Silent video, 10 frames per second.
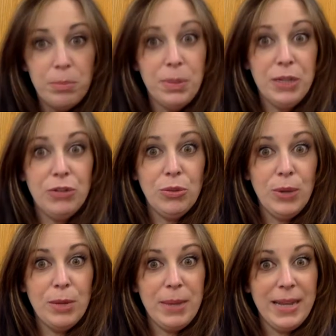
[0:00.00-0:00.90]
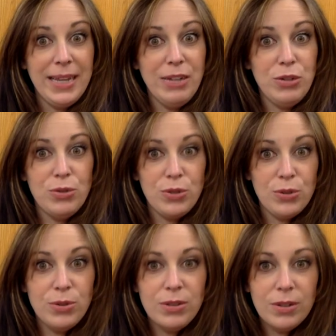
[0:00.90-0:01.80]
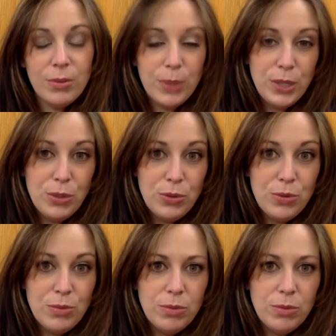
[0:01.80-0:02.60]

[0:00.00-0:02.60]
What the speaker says: because you wear ballet tutus when you do,